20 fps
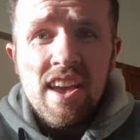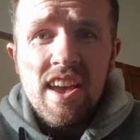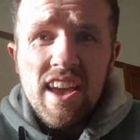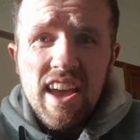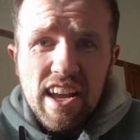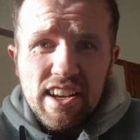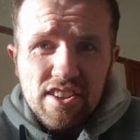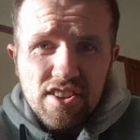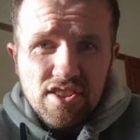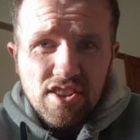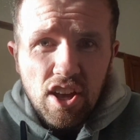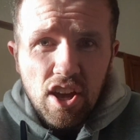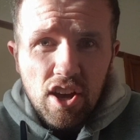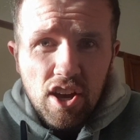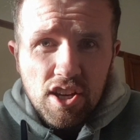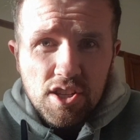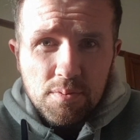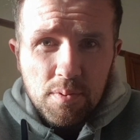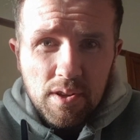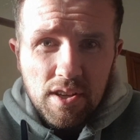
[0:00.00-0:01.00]
It just
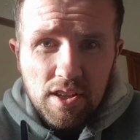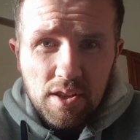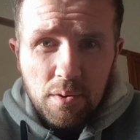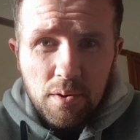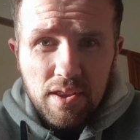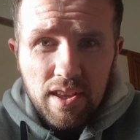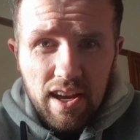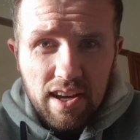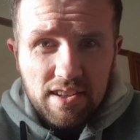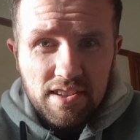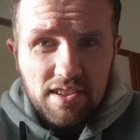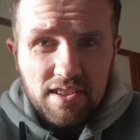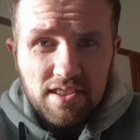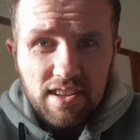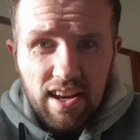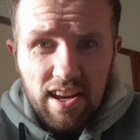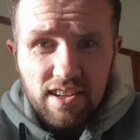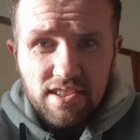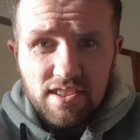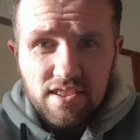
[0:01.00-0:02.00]
hurts when you're doing the
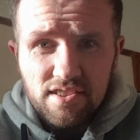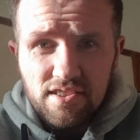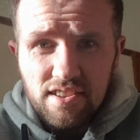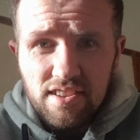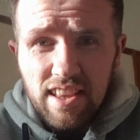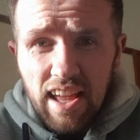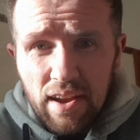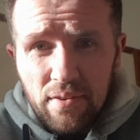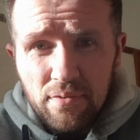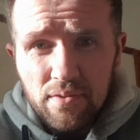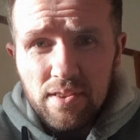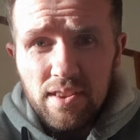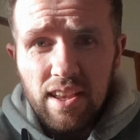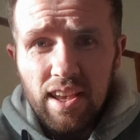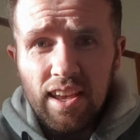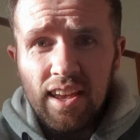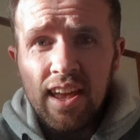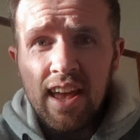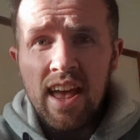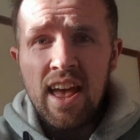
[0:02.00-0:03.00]
exercises. So
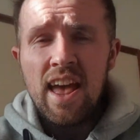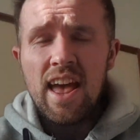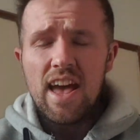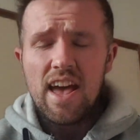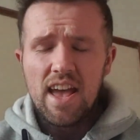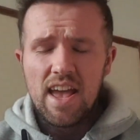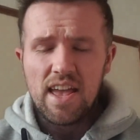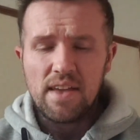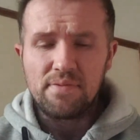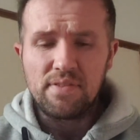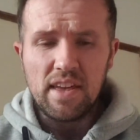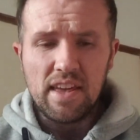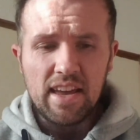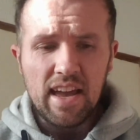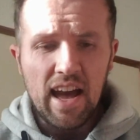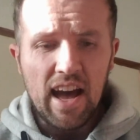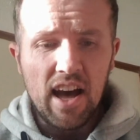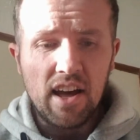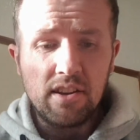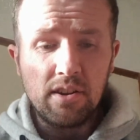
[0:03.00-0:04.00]
definitely, if you
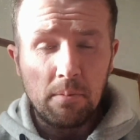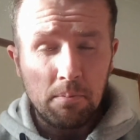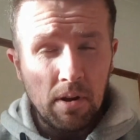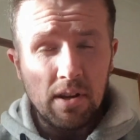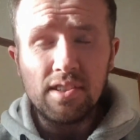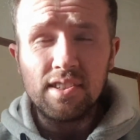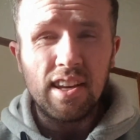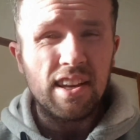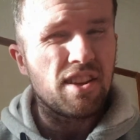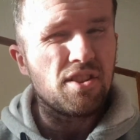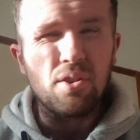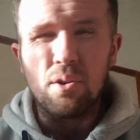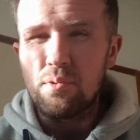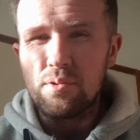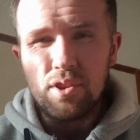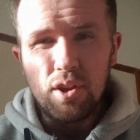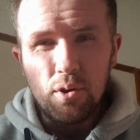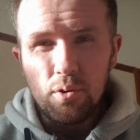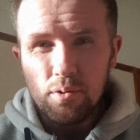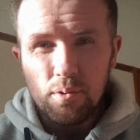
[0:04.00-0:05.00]
can, I'm not saying
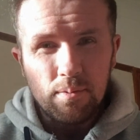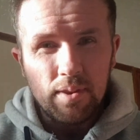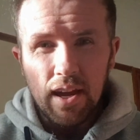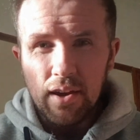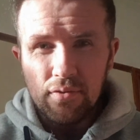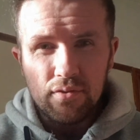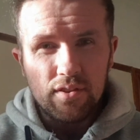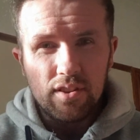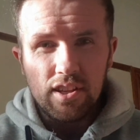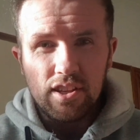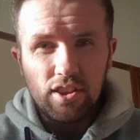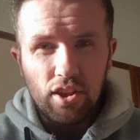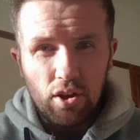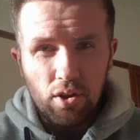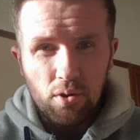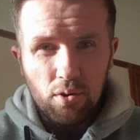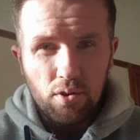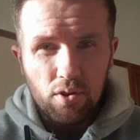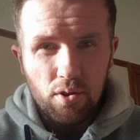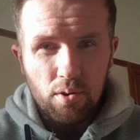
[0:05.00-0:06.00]
don't do them, definitely
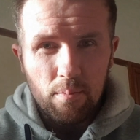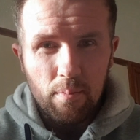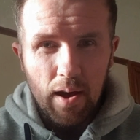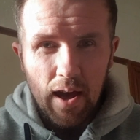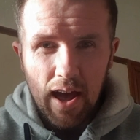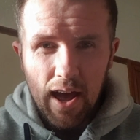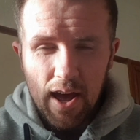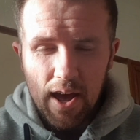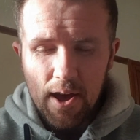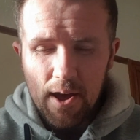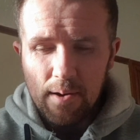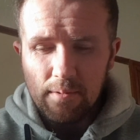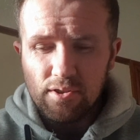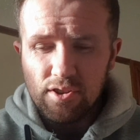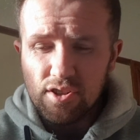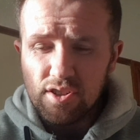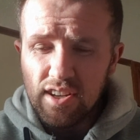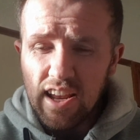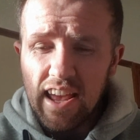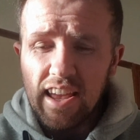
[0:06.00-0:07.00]
do them.
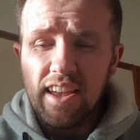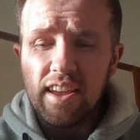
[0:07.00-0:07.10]
Just